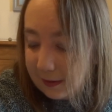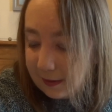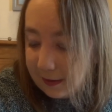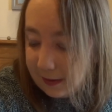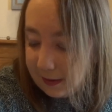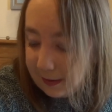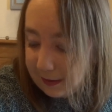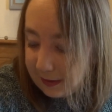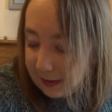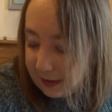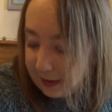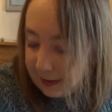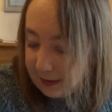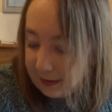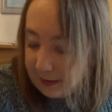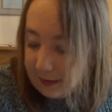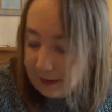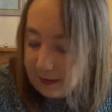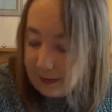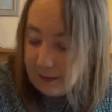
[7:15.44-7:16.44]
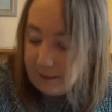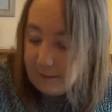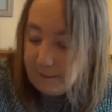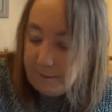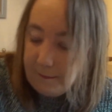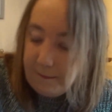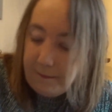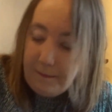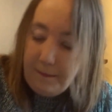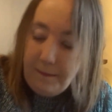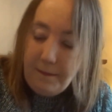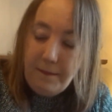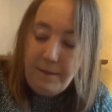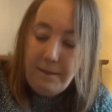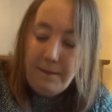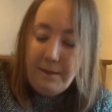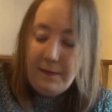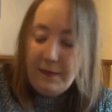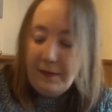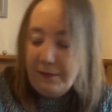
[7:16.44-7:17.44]
And then,
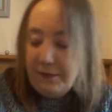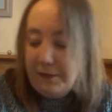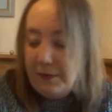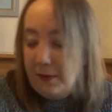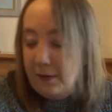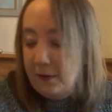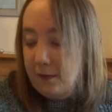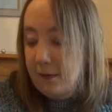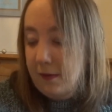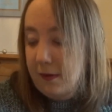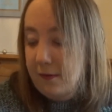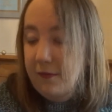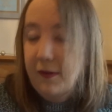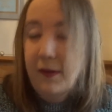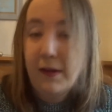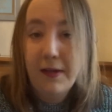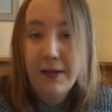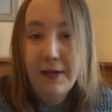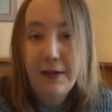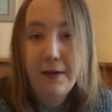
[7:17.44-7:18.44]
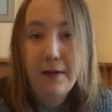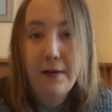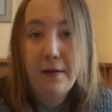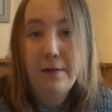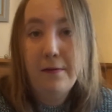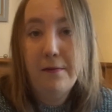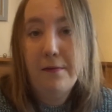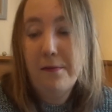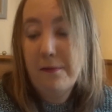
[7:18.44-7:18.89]
so if you like your